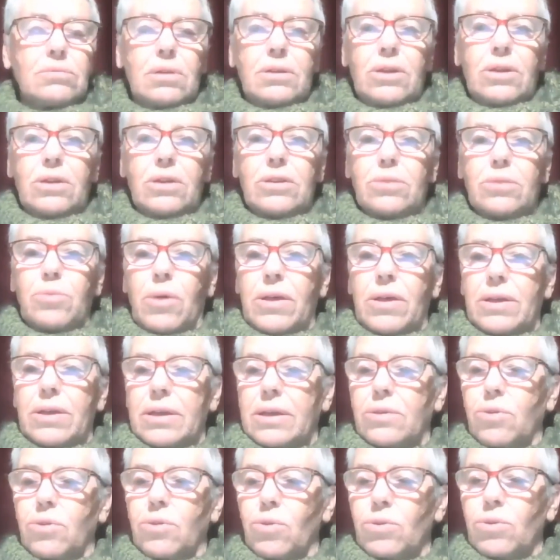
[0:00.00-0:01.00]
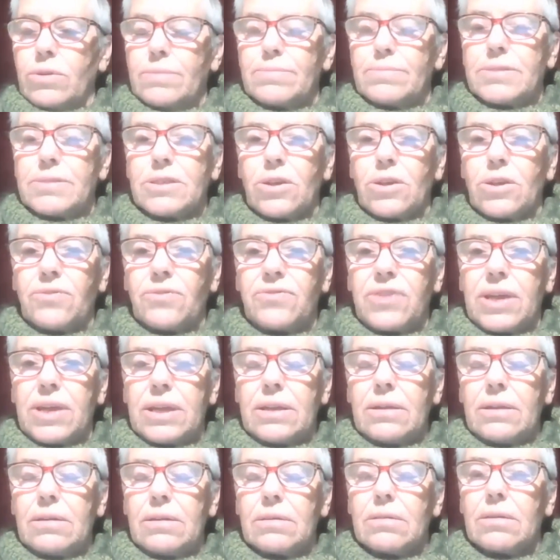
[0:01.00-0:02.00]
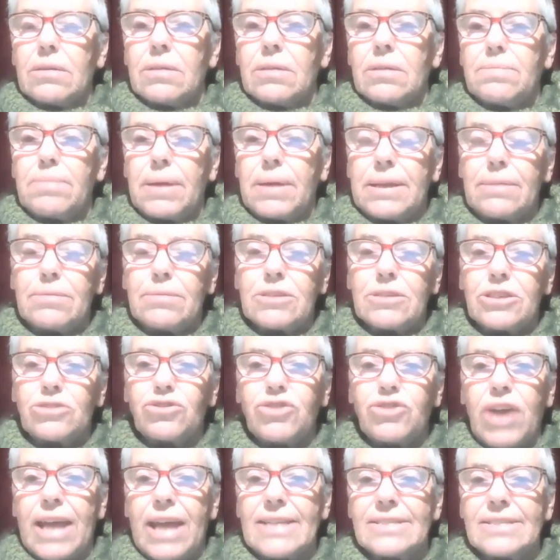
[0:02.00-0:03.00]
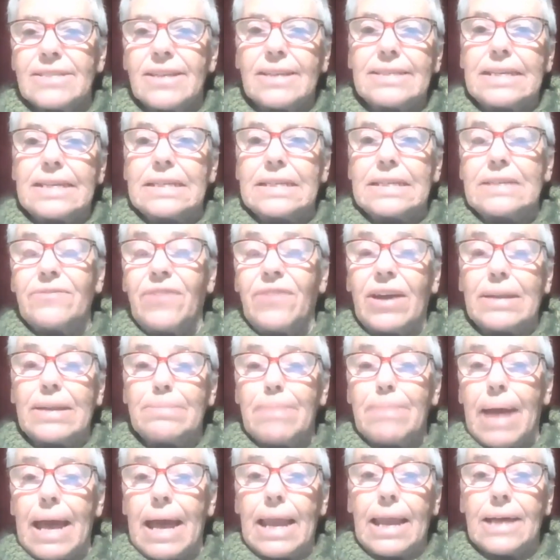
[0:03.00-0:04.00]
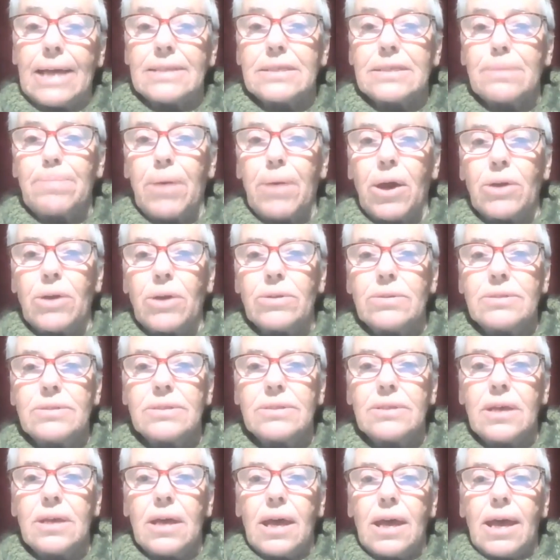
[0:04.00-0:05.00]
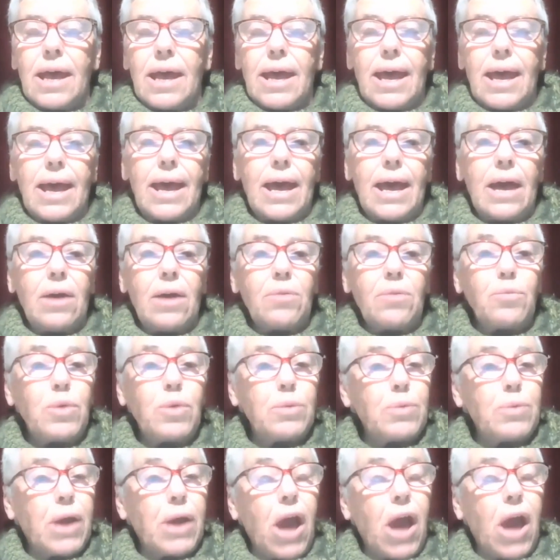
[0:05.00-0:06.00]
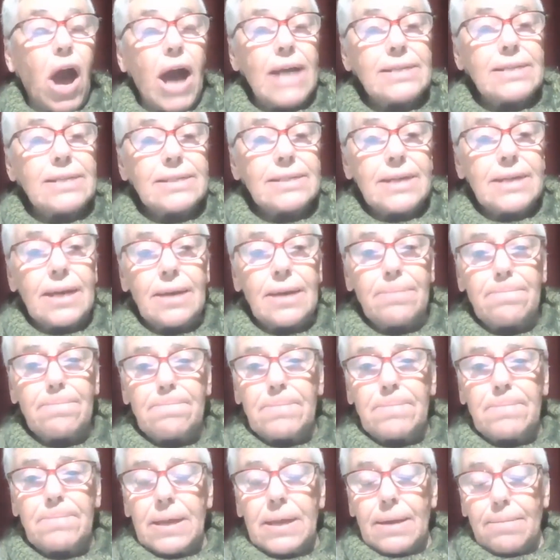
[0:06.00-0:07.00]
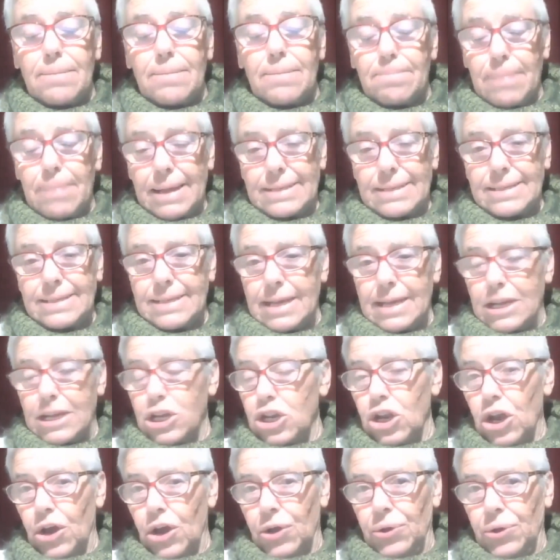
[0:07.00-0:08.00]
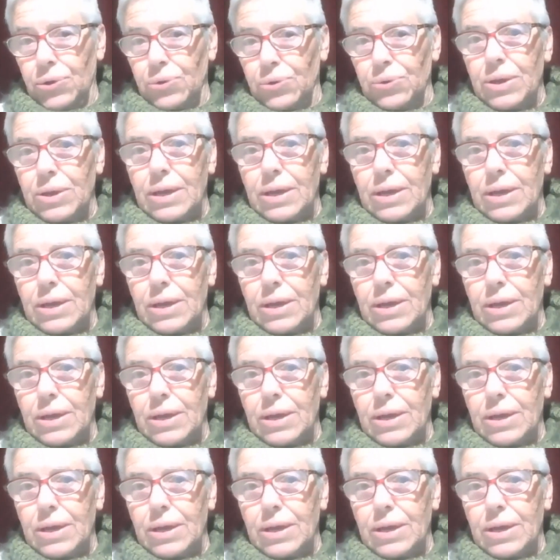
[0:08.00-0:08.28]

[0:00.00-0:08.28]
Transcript: don't know what he called himself then, but he was a trans-identified male, I suppose. We were kind to him, but said no.